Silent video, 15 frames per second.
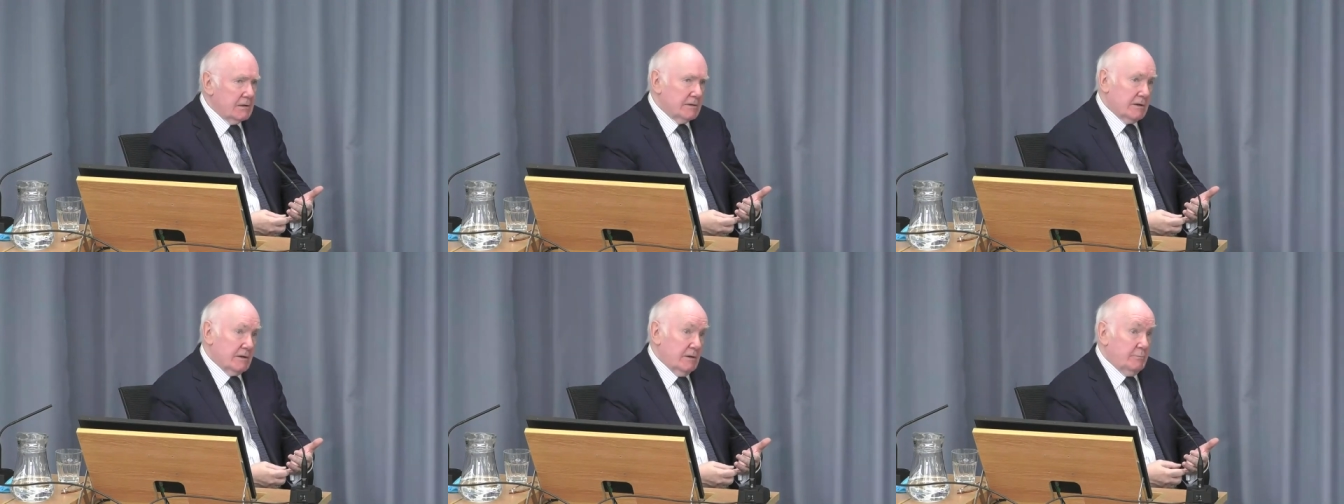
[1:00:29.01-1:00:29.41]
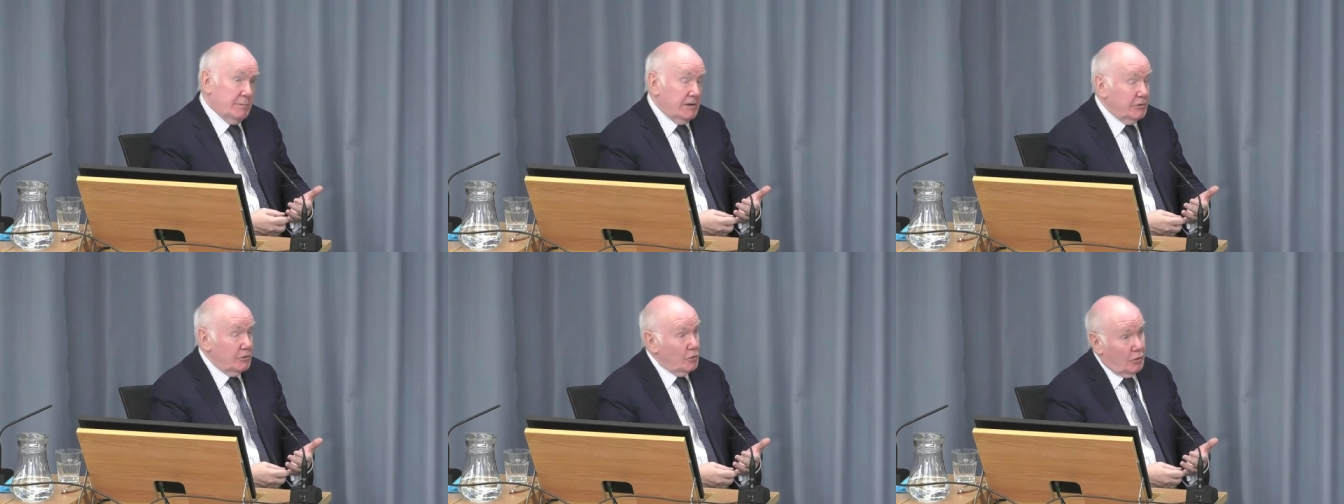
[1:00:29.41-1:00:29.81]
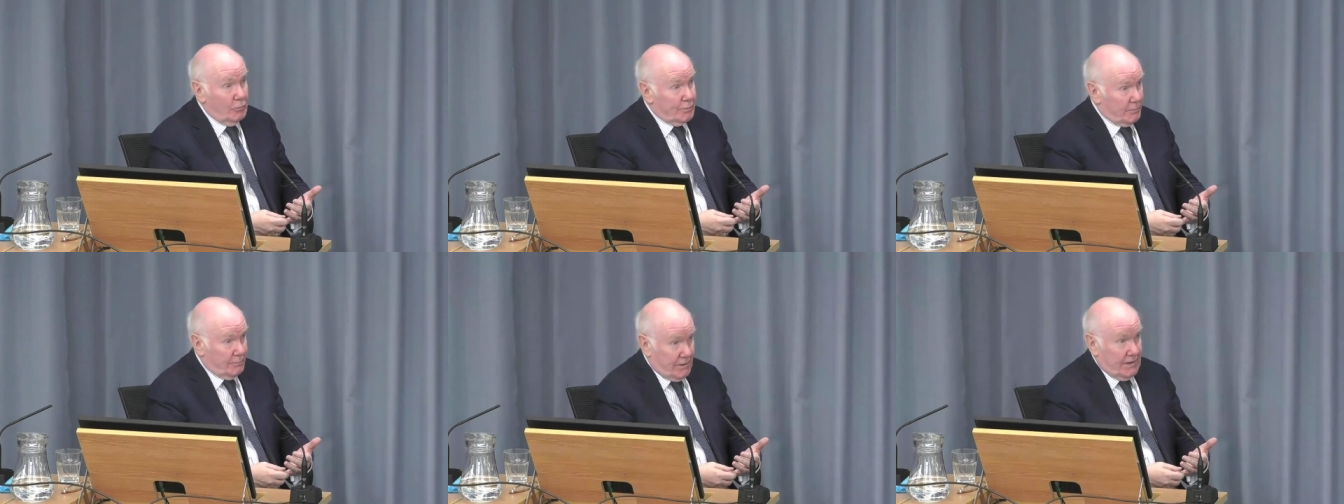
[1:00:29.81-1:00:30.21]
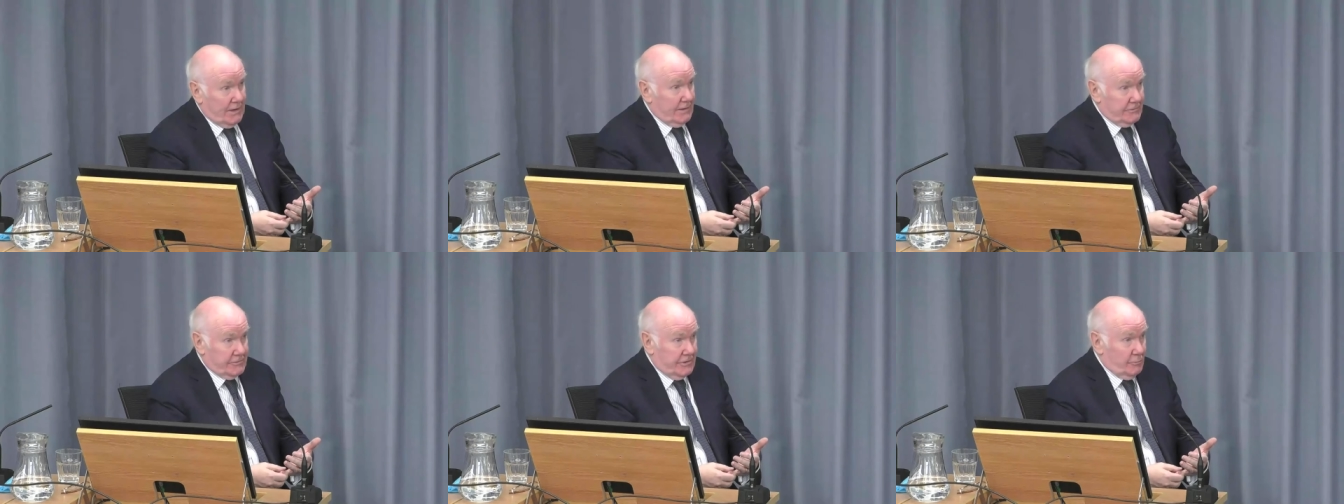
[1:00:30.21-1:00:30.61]
There had been no
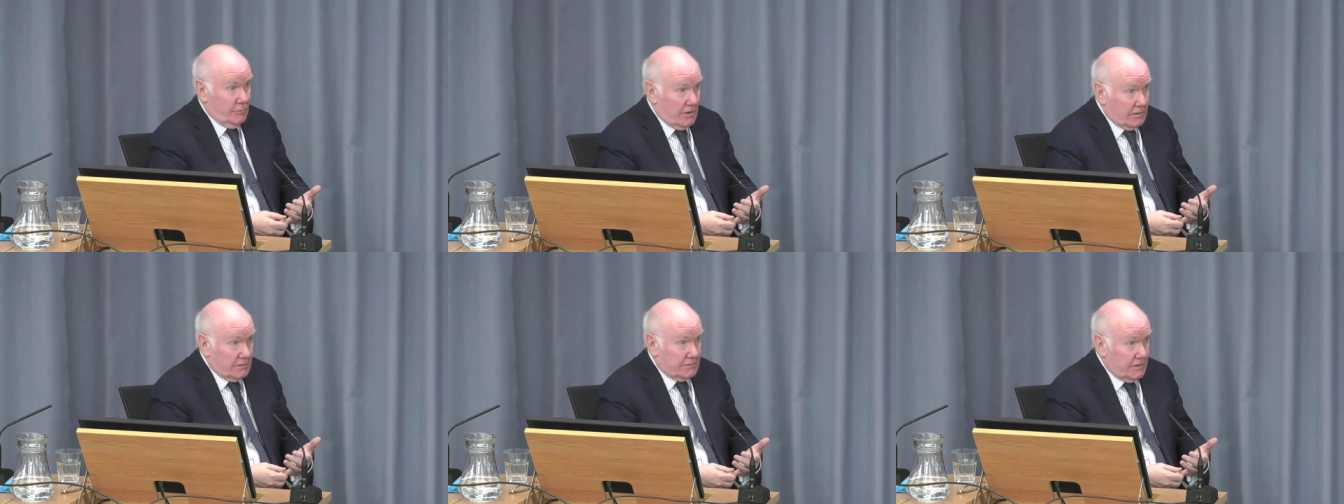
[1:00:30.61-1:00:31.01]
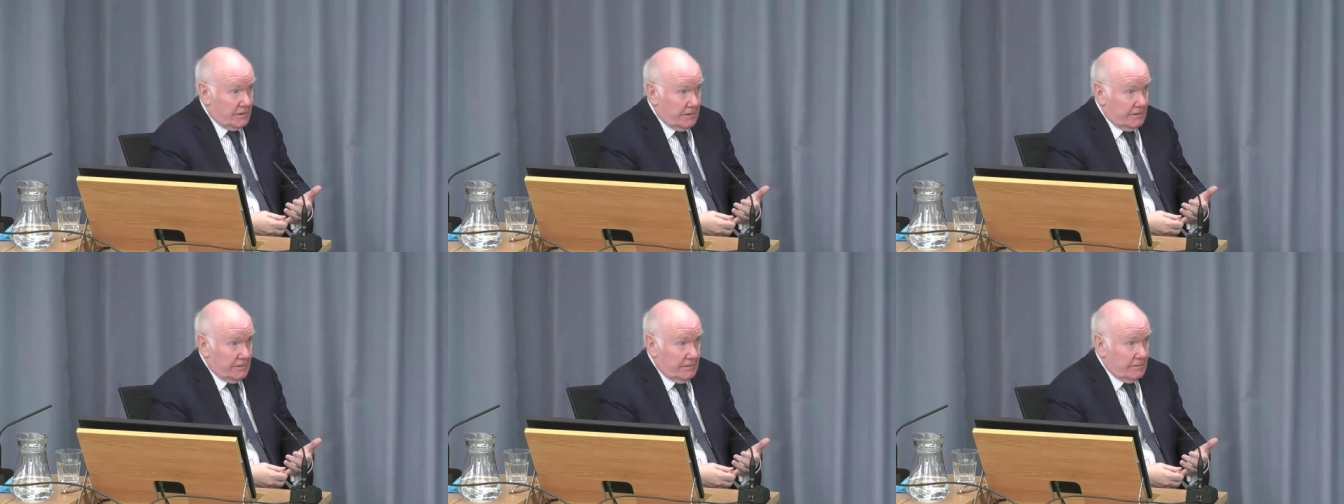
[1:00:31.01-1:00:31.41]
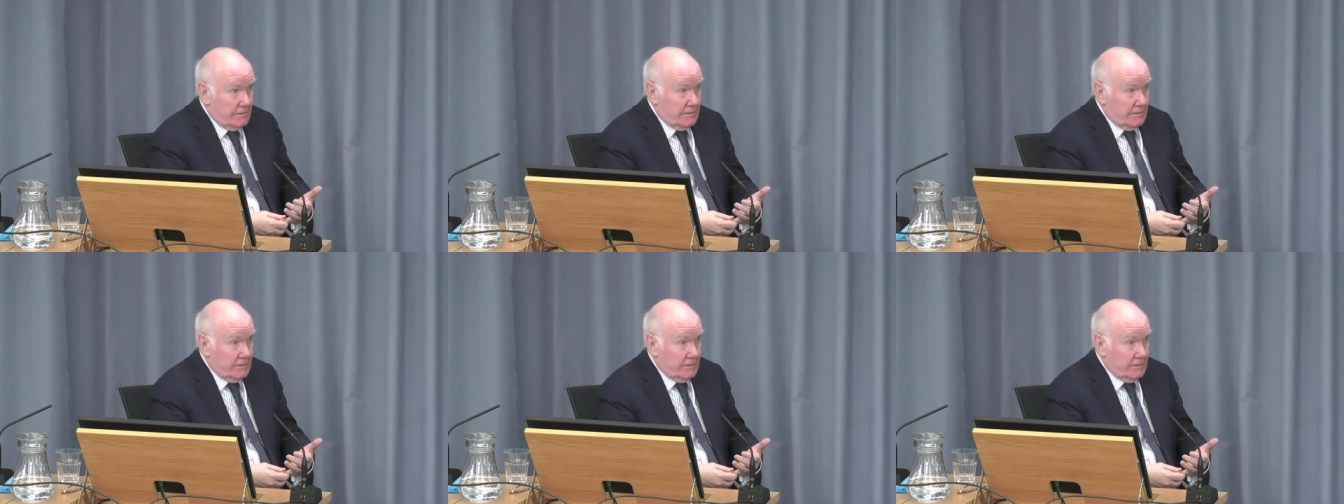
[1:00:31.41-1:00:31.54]
preparatory work done